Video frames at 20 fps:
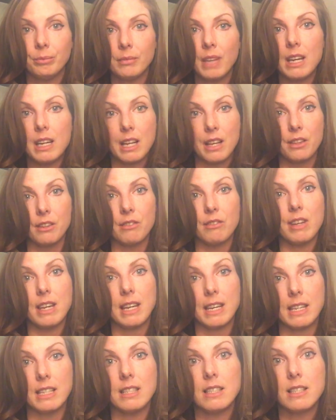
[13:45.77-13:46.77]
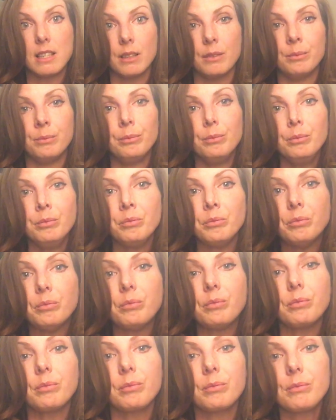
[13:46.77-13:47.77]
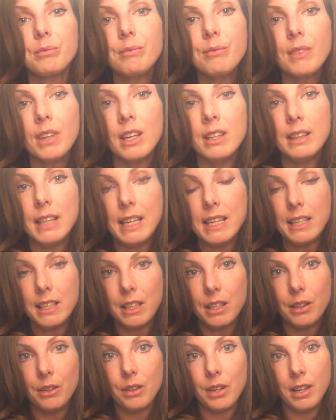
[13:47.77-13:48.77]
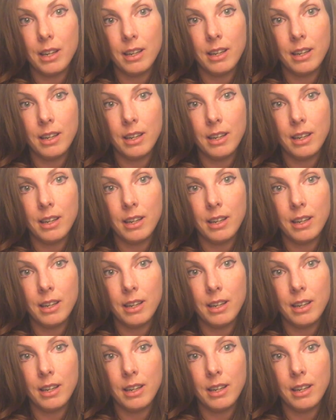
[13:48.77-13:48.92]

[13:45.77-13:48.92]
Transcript: and other vegans. Thank you.